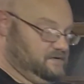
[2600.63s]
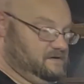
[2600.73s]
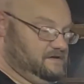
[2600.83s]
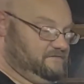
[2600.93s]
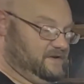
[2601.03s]

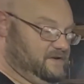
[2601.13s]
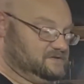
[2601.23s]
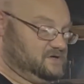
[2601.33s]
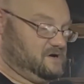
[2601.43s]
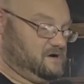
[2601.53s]
If we don't
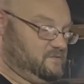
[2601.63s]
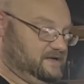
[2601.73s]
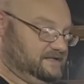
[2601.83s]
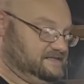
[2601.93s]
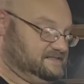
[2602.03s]
talk, we at
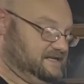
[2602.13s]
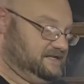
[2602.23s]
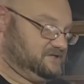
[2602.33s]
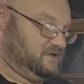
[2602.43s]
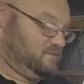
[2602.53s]
least send each
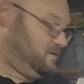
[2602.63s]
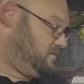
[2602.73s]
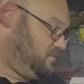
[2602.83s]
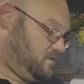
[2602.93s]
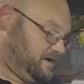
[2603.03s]
other what we're
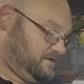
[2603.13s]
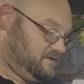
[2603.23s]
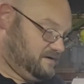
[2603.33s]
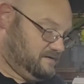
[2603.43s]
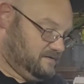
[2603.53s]
working
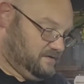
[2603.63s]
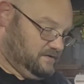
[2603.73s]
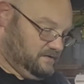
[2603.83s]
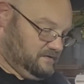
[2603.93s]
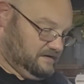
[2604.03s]
on.
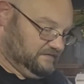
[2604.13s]
It's